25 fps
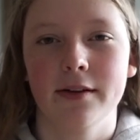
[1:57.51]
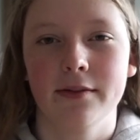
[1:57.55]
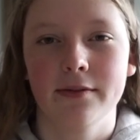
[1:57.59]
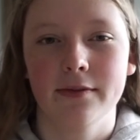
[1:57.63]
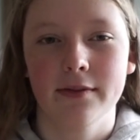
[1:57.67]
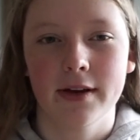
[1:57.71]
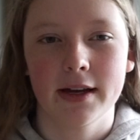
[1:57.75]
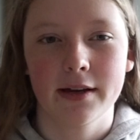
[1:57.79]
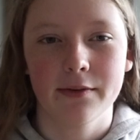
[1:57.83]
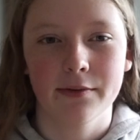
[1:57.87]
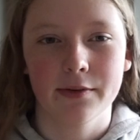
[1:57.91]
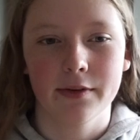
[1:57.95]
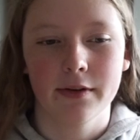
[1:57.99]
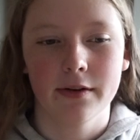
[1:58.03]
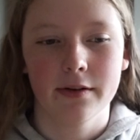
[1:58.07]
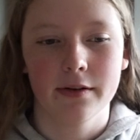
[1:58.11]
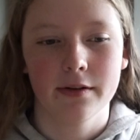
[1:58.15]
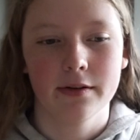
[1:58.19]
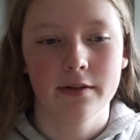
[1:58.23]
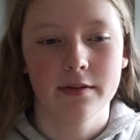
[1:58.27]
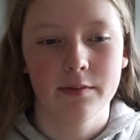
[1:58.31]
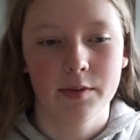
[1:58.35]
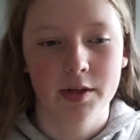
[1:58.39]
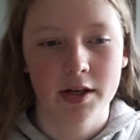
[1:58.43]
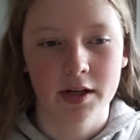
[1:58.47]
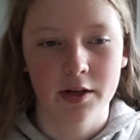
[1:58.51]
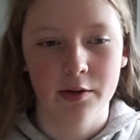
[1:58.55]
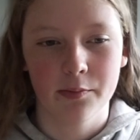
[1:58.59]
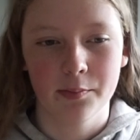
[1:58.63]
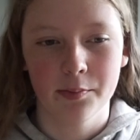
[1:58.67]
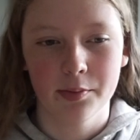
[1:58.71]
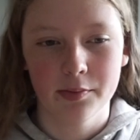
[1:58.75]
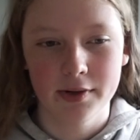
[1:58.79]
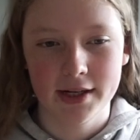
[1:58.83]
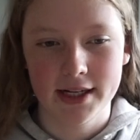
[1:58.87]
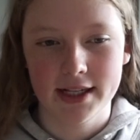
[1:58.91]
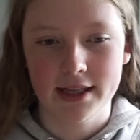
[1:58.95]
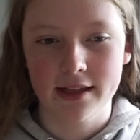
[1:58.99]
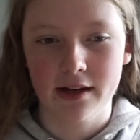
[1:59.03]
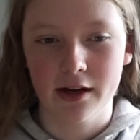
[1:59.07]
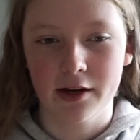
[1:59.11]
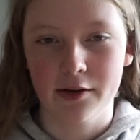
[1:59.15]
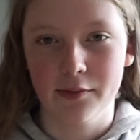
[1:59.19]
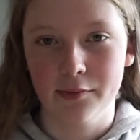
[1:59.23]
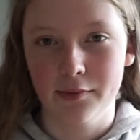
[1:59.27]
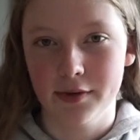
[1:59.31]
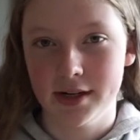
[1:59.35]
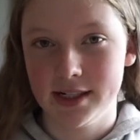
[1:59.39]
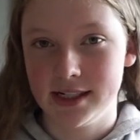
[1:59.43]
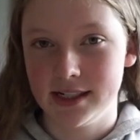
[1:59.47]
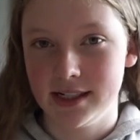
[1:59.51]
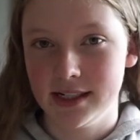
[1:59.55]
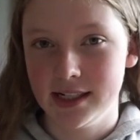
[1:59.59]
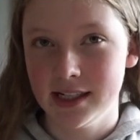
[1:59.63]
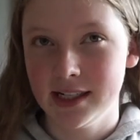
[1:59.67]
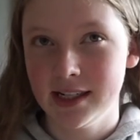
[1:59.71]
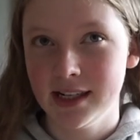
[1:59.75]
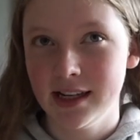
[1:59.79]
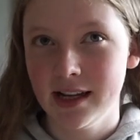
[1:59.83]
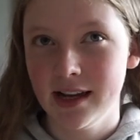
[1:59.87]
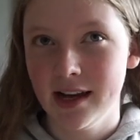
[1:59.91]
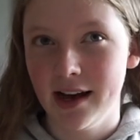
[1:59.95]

favourite kind of breed that I've ridden,